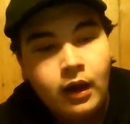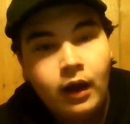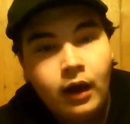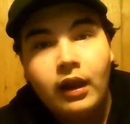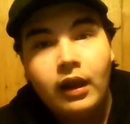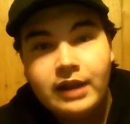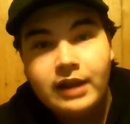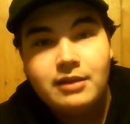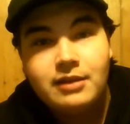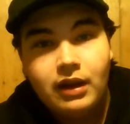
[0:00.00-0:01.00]
Like I
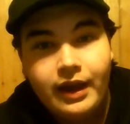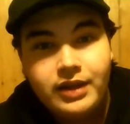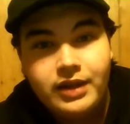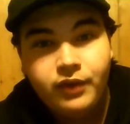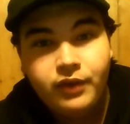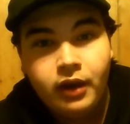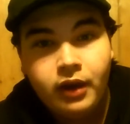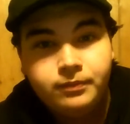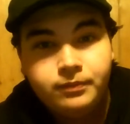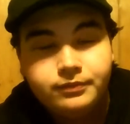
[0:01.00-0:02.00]
said in my last
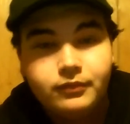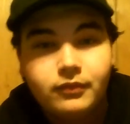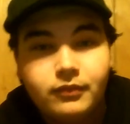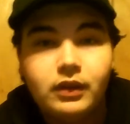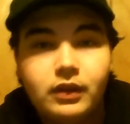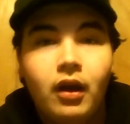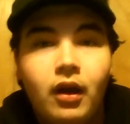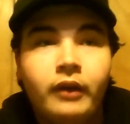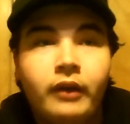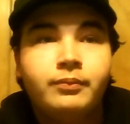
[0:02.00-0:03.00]
video,
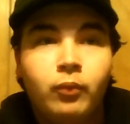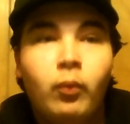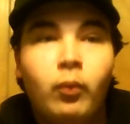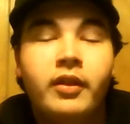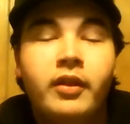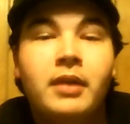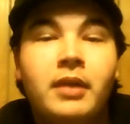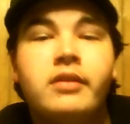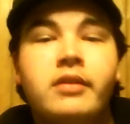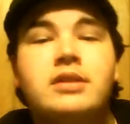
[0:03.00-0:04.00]
one of the big
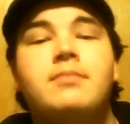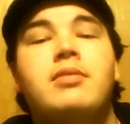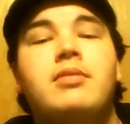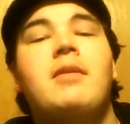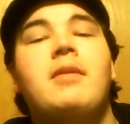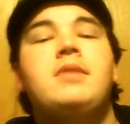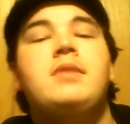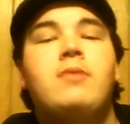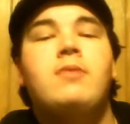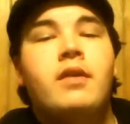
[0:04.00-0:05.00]
things I'm probably going to be
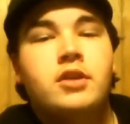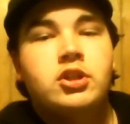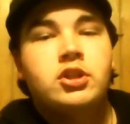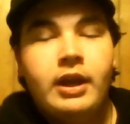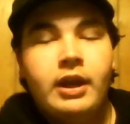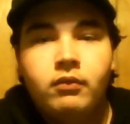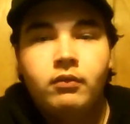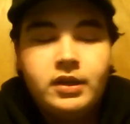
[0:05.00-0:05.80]
doing on this channel